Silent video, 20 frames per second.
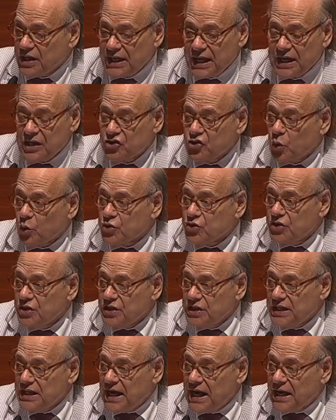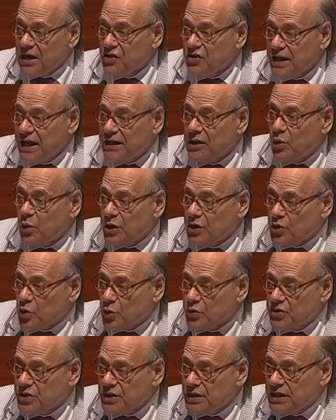and they endorse the DA or they don't
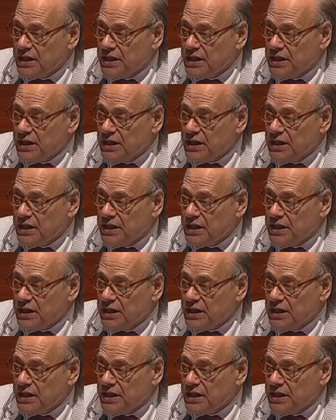endorse the